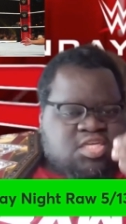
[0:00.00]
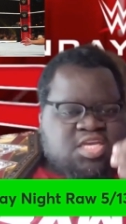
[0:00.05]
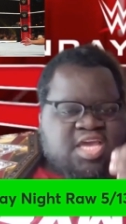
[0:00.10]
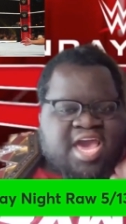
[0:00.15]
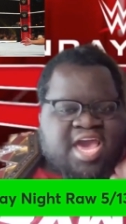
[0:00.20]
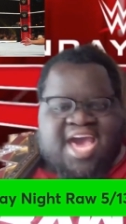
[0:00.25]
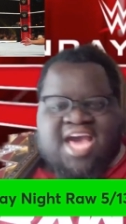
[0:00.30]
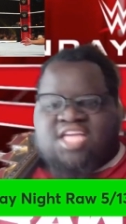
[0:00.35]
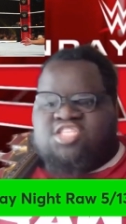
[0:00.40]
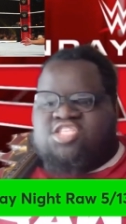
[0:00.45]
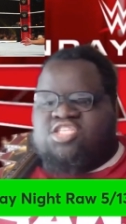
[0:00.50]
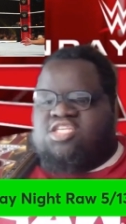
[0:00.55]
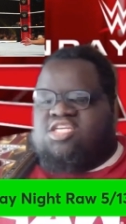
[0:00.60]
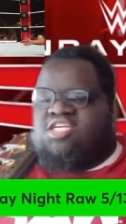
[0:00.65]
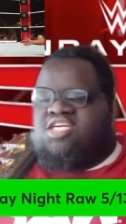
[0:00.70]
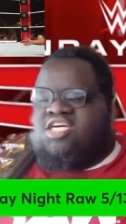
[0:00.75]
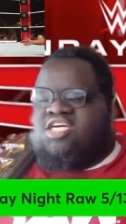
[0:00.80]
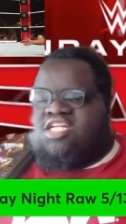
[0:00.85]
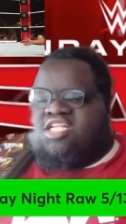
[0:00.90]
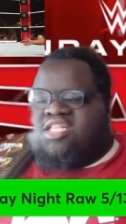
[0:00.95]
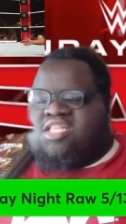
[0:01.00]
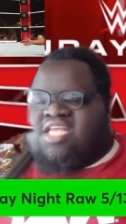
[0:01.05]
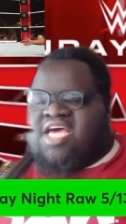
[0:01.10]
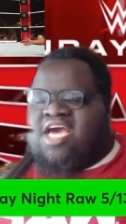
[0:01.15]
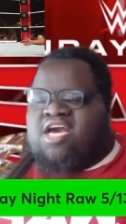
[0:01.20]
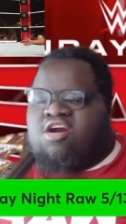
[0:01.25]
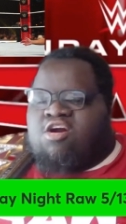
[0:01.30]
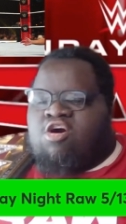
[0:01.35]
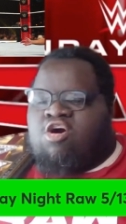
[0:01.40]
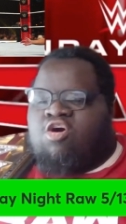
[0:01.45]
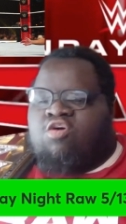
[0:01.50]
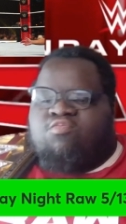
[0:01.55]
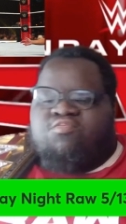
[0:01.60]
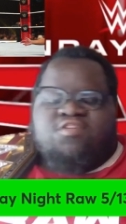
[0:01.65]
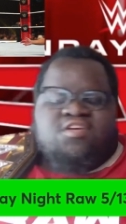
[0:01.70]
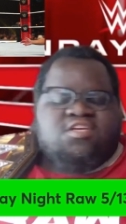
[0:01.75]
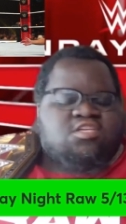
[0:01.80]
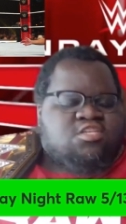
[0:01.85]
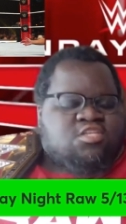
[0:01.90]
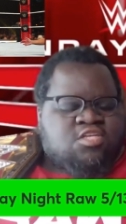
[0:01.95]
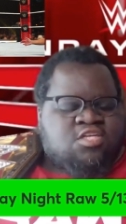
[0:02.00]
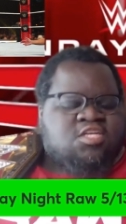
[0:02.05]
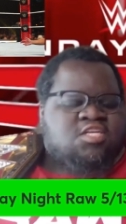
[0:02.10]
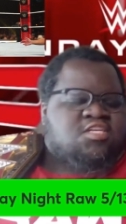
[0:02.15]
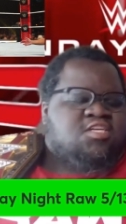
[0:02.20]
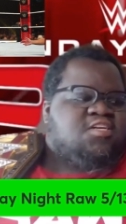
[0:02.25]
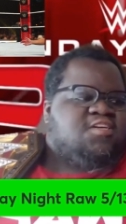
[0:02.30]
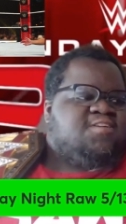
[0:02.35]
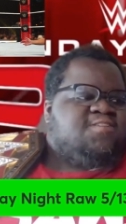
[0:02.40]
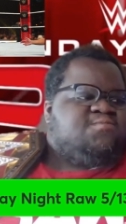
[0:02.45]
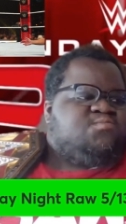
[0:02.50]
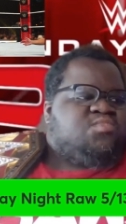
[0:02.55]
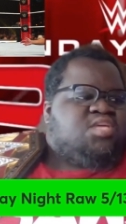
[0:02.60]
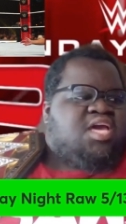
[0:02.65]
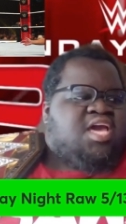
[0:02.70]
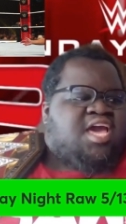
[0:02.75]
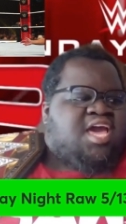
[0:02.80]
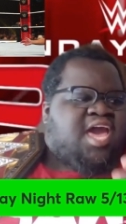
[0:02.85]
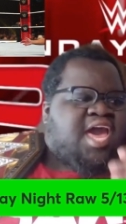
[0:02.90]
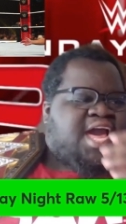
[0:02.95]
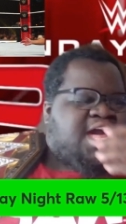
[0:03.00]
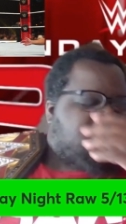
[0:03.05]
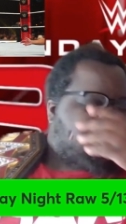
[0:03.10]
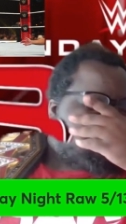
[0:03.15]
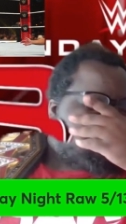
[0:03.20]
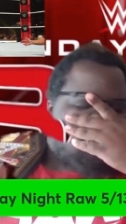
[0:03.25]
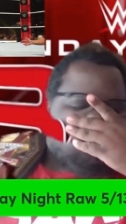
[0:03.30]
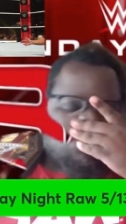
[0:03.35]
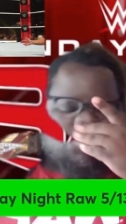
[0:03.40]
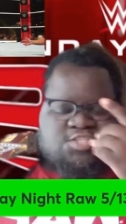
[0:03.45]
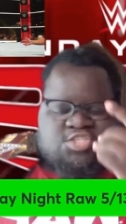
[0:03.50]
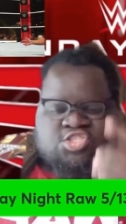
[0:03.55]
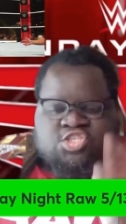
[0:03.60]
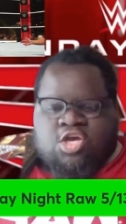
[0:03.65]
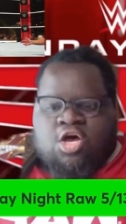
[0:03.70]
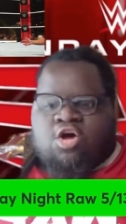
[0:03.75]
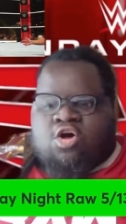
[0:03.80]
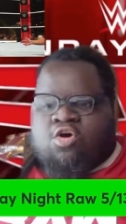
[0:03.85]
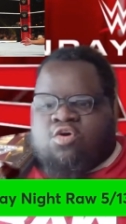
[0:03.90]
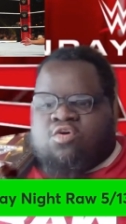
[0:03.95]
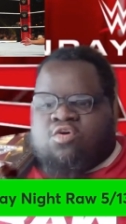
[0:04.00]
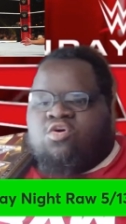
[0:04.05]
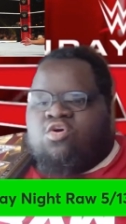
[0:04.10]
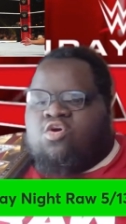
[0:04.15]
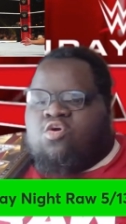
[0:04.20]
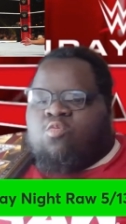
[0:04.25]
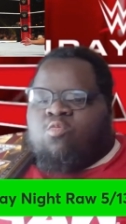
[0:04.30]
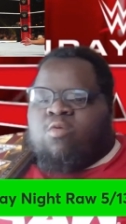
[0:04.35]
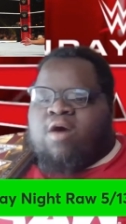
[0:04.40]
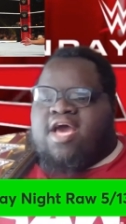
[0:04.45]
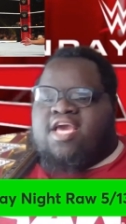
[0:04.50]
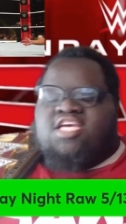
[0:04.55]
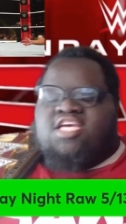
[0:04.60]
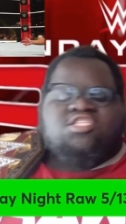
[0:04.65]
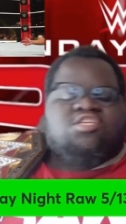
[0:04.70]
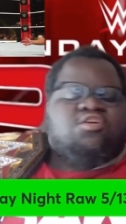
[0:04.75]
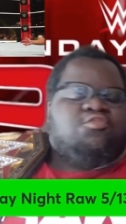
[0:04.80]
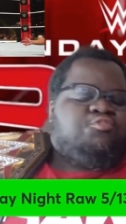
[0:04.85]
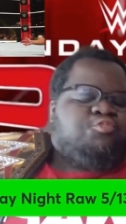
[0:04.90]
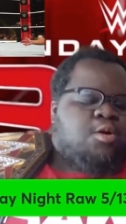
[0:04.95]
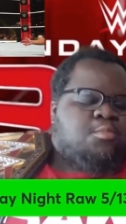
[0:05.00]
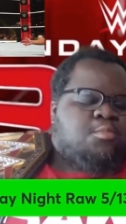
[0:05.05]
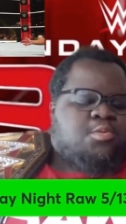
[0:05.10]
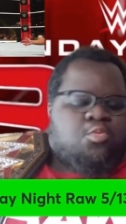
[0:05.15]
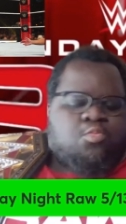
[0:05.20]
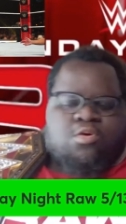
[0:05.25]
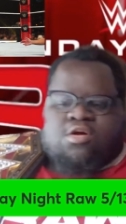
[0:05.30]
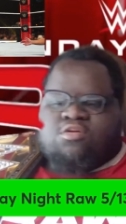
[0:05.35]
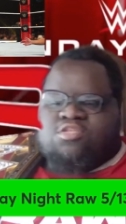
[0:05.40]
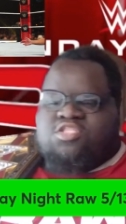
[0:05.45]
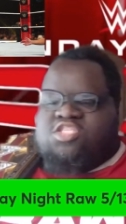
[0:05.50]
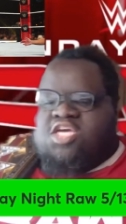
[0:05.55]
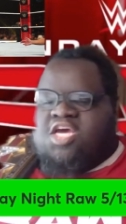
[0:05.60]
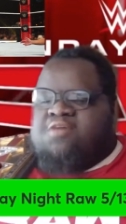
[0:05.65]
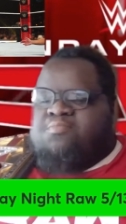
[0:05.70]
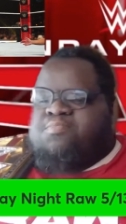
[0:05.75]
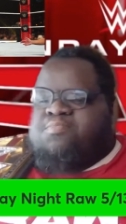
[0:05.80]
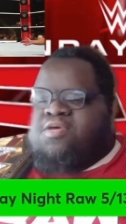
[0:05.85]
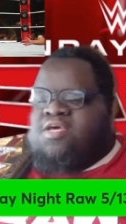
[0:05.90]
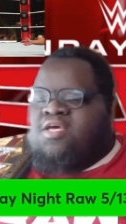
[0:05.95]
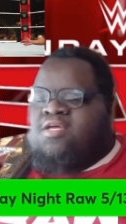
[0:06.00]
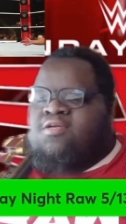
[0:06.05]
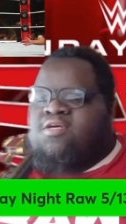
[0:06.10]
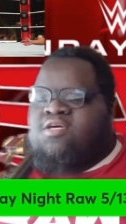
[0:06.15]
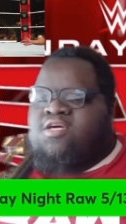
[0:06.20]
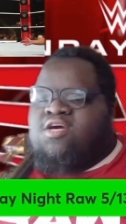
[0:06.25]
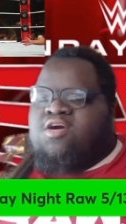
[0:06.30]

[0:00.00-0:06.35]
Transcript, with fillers: actually let Kofi cook and actually show why he's a former world champion.